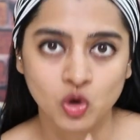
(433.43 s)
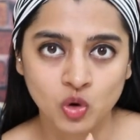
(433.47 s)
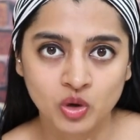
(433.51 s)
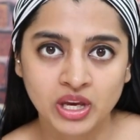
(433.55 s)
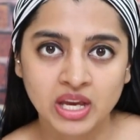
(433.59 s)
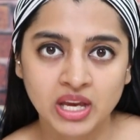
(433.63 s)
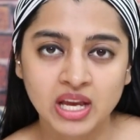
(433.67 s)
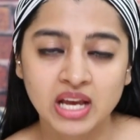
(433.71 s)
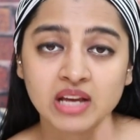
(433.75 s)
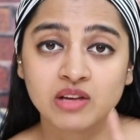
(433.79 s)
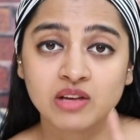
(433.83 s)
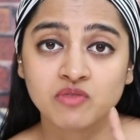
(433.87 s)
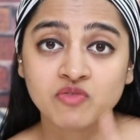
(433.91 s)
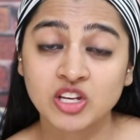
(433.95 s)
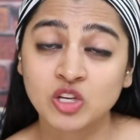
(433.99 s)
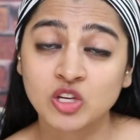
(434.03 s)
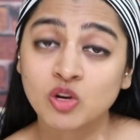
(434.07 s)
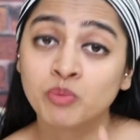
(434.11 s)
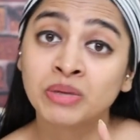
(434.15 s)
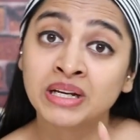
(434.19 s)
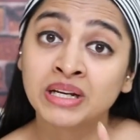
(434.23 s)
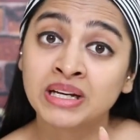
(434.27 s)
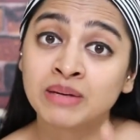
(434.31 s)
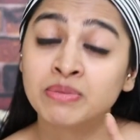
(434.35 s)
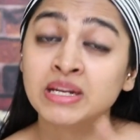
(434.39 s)
Okay, when
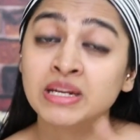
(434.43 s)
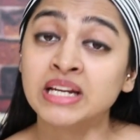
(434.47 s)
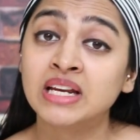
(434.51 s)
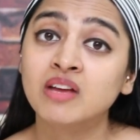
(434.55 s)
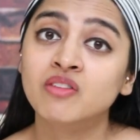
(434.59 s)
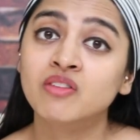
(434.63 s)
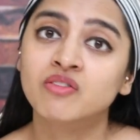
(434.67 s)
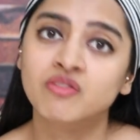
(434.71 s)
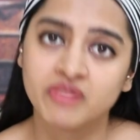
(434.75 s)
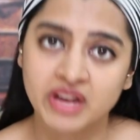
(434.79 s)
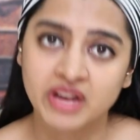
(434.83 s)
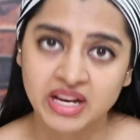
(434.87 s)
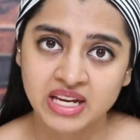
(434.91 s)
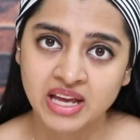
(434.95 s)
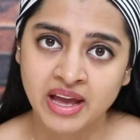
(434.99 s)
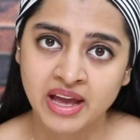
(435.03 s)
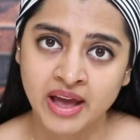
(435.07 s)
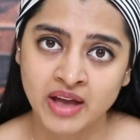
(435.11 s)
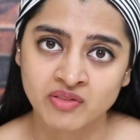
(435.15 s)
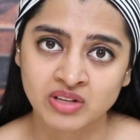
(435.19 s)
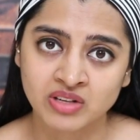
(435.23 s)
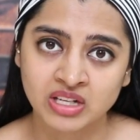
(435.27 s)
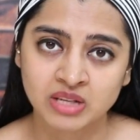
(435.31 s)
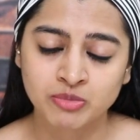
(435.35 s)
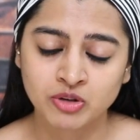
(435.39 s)
you're bleeding very
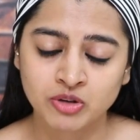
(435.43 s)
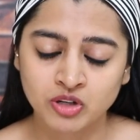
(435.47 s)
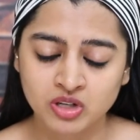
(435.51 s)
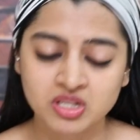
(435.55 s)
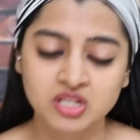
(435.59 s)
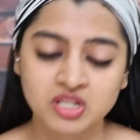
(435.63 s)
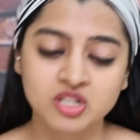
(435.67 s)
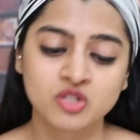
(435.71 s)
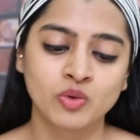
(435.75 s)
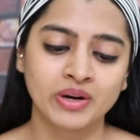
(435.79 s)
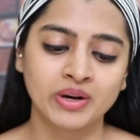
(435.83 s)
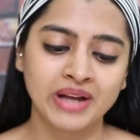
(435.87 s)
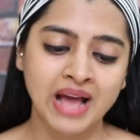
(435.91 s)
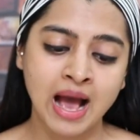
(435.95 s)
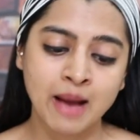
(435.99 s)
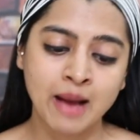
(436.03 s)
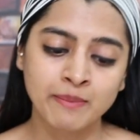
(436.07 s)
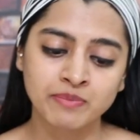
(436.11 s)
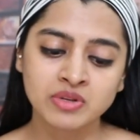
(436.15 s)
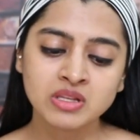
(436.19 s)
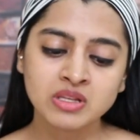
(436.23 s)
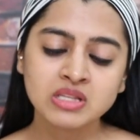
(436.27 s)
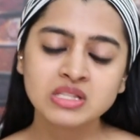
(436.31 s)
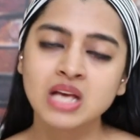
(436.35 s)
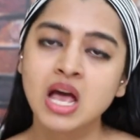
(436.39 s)
heavily, because this is what
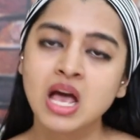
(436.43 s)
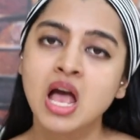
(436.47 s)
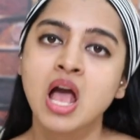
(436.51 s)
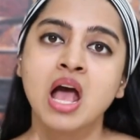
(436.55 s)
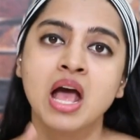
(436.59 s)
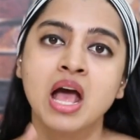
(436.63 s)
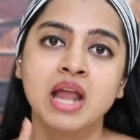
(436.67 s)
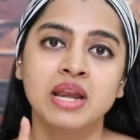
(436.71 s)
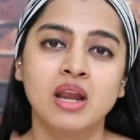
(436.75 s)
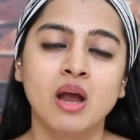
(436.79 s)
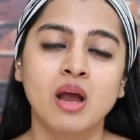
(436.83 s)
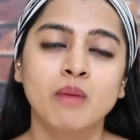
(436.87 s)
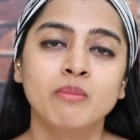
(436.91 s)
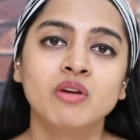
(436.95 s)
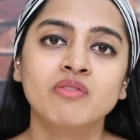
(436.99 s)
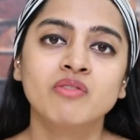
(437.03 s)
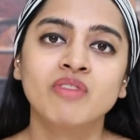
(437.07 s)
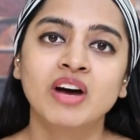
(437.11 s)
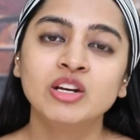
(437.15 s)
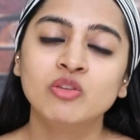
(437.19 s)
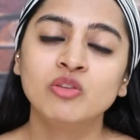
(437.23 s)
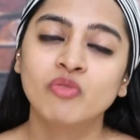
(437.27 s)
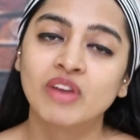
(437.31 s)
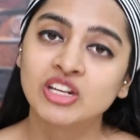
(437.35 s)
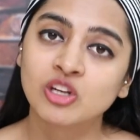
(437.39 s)
happens. Number
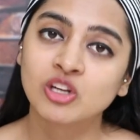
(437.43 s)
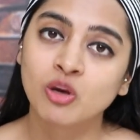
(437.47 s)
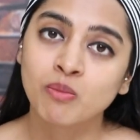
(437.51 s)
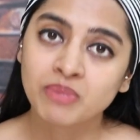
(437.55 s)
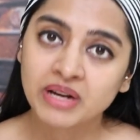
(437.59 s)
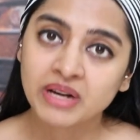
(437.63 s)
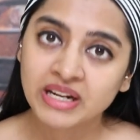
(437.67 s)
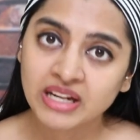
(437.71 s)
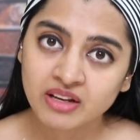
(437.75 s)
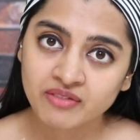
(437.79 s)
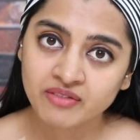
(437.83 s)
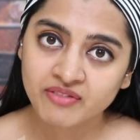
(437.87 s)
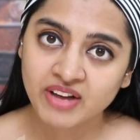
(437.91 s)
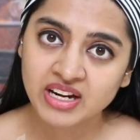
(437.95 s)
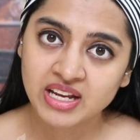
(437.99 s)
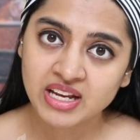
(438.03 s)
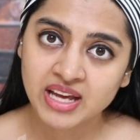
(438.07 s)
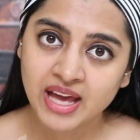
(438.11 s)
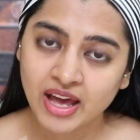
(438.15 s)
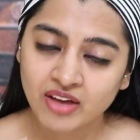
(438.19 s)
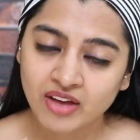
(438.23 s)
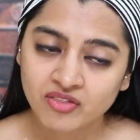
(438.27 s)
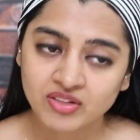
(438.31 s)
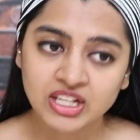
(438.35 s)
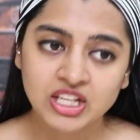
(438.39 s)
one, when you're bleeding very
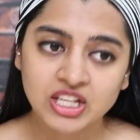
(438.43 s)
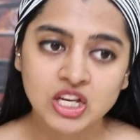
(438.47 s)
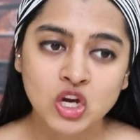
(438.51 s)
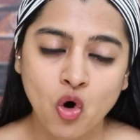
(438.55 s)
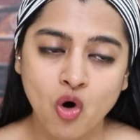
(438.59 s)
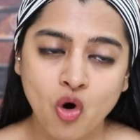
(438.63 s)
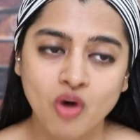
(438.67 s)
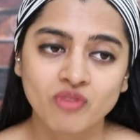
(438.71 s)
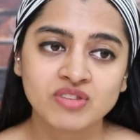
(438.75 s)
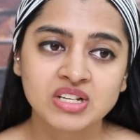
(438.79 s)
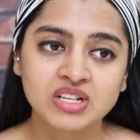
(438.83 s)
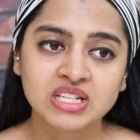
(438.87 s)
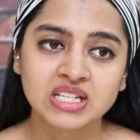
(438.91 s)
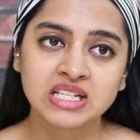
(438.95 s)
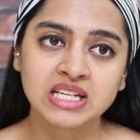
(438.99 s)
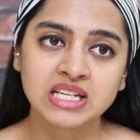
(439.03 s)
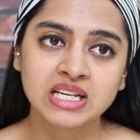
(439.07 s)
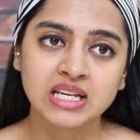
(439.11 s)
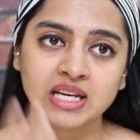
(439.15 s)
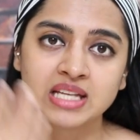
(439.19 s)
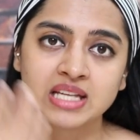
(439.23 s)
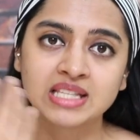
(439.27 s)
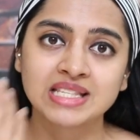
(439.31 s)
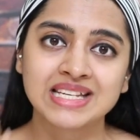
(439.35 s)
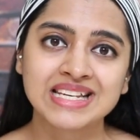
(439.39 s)
heavily, obviously
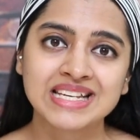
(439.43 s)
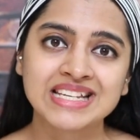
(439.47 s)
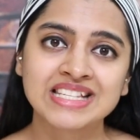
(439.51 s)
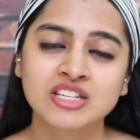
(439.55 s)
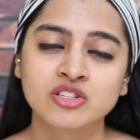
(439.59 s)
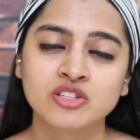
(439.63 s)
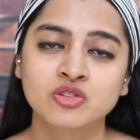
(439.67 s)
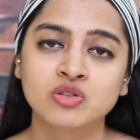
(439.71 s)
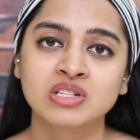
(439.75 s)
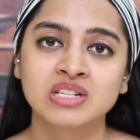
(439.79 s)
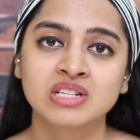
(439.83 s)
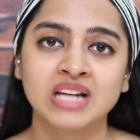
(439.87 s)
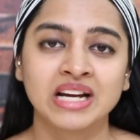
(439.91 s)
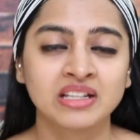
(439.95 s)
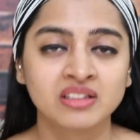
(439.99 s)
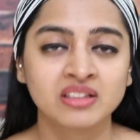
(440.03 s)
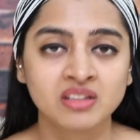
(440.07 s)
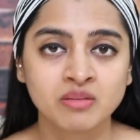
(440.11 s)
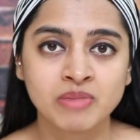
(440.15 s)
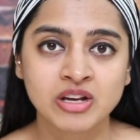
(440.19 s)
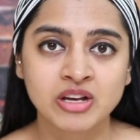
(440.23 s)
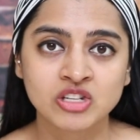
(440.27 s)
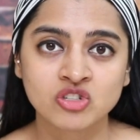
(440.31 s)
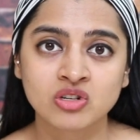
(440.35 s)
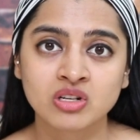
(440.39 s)
it's easier to slide in
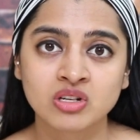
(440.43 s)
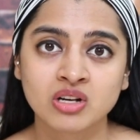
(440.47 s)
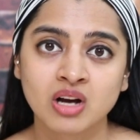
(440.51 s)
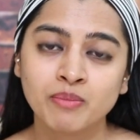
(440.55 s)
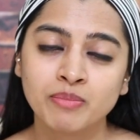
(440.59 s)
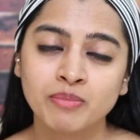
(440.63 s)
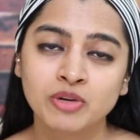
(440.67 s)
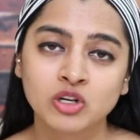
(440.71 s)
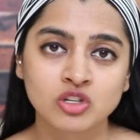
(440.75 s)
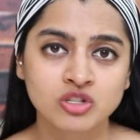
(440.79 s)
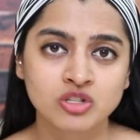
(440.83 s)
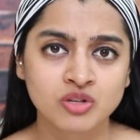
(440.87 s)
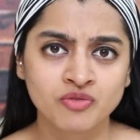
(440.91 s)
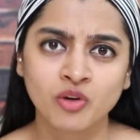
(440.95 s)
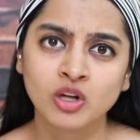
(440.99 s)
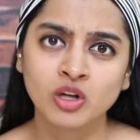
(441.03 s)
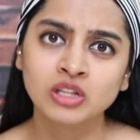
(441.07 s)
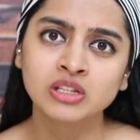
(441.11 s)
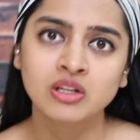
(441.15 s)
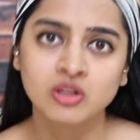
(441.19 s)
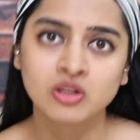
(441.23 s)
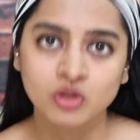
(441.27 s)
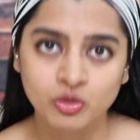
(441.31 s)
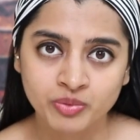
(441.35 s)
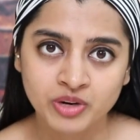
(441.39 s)
the menstrual cup because of all
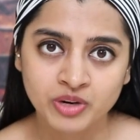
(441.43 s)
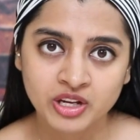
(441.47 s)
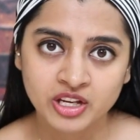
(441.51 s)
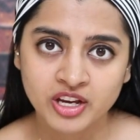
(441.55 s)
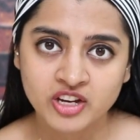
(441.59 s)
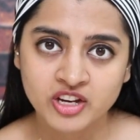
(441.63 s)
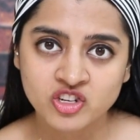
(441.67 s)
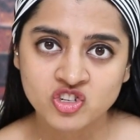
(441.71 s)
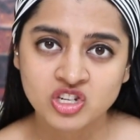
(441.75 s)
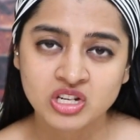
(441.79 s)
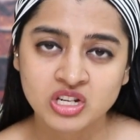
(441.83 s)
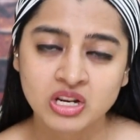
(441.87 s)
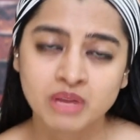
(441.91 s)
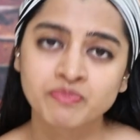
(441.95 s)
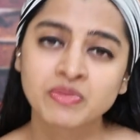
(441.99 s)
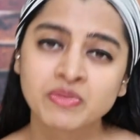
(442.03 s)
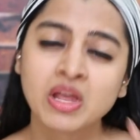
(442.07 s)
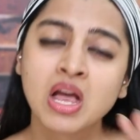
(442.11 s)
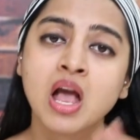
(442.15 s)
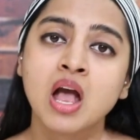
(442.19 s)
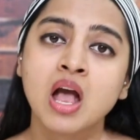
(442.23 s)
the lubrication.